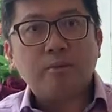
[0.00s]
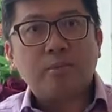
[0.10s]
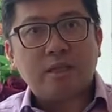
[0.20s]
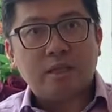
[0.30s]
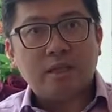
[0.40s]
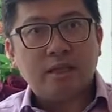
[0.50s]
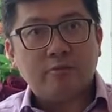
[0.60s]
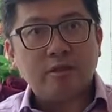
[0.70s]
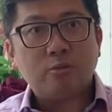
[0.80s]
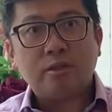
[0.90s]
particular
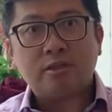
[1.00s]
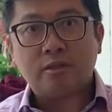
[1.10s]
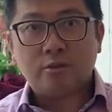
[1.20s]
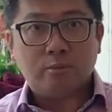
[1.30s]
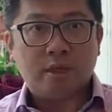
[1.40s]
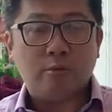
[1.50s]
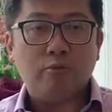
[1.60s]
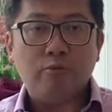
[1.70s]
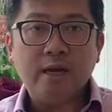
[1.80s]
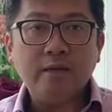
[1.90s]
area will start to become
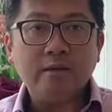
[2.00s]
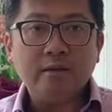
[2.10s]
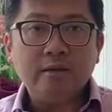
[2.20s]
red,